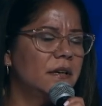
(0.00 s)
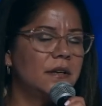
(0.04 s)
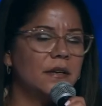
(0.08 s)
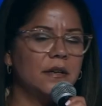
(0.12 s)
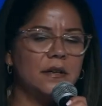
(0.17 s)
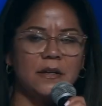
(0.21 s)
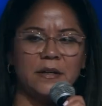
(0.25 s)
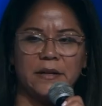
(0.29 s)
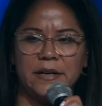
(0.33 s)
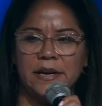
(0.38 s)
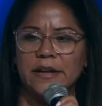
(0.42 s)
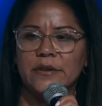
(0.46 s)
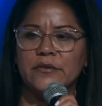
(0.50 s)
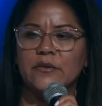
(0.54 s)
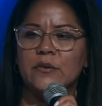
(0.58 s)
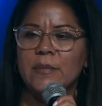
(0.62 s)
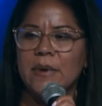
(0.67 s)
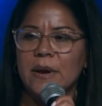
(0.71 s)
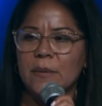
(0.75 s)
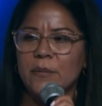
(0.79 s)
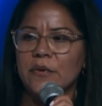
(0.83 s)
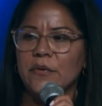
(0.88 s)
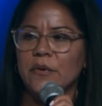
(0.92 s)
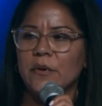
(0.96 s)
You guys
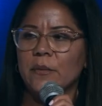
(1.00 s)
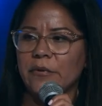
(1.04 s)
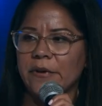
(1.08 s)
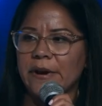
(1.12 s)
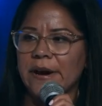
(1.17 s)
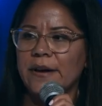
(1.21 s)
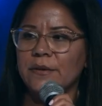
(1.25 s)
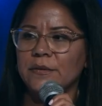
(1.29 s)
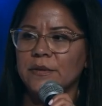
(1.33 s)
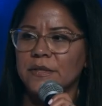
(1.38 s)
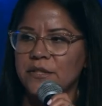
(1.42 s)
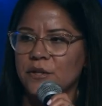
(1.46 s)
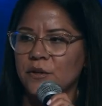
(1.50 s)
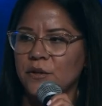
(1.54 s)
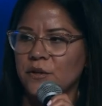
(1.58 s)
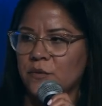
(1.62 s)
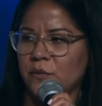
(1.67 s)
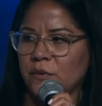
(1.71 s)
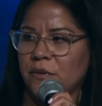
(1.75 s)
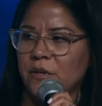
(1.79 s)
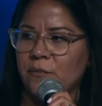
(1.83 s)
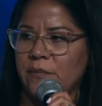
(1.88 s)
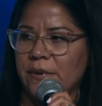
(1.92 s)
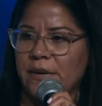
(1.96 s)
remember the brown suits
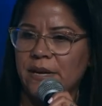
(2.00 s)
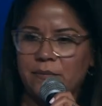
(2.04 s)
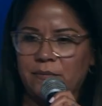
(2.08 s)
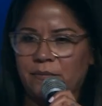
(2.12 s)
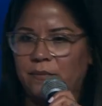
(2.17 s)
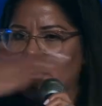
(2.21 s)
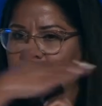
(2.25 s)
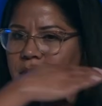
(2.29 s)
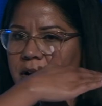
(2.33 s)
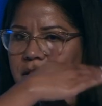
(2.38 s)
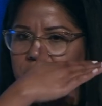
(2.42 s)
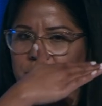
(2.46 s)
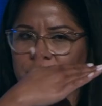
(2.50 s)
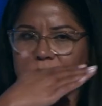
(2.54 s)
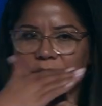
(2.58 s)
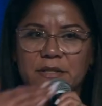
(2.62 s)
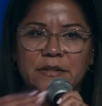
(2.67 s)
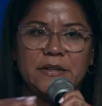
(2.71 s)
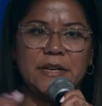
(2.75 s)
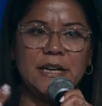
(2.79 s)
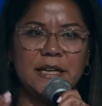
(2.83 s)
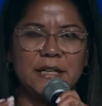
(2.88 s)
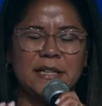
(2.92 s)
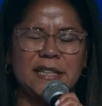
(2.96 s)
with the big arms,
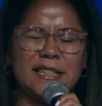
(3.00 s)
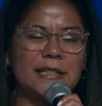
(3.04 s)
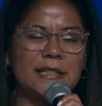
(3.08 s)
right?